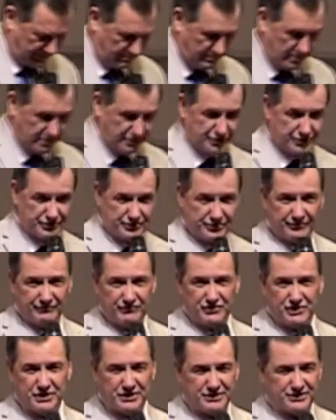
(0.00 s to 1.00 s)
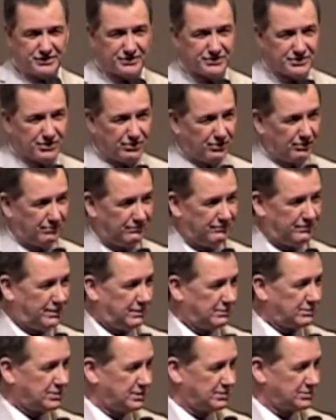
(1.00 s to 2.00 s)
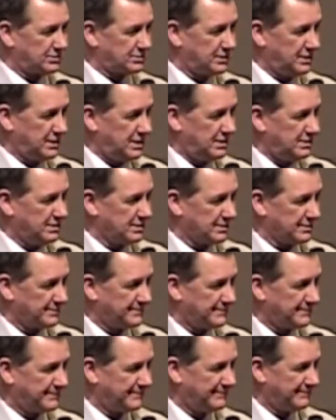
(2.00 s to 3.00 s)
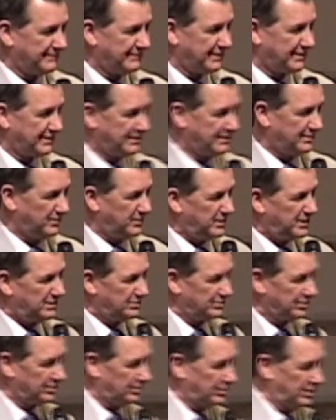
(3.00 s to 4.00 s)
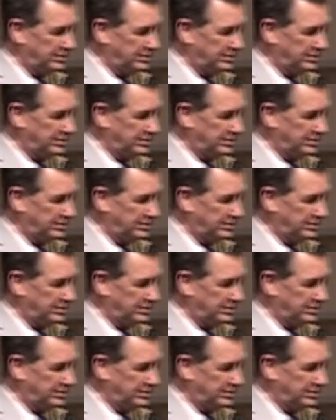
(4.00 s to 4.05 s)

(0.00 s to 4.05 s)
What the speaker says: images of Jesus all over our country here. We don't know